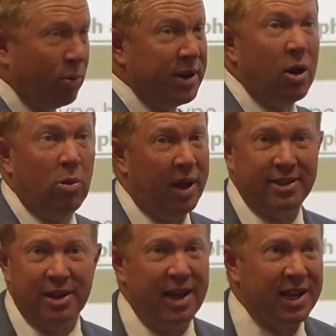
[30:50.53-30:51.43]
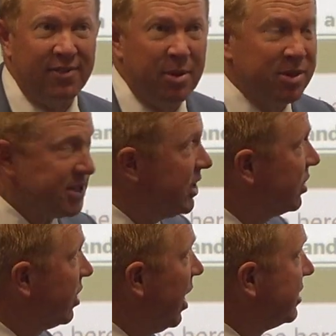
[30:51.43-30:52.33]
We don't like the negative
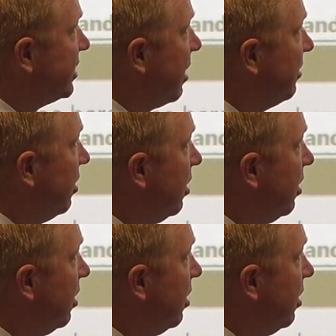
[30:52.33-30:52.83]
amortization concept,